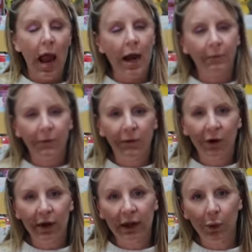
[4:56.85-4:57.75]
And if you
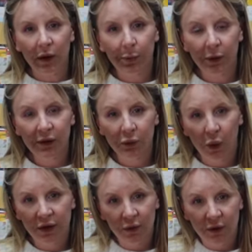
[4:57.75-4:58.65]
feel like you wanna purchase
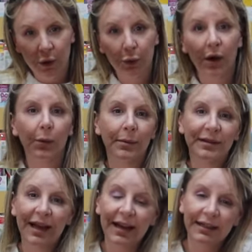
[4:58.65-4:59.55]
one, you can go to our
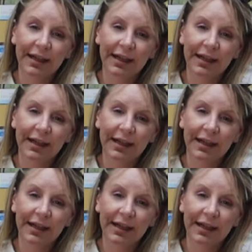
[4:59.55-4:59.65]
website,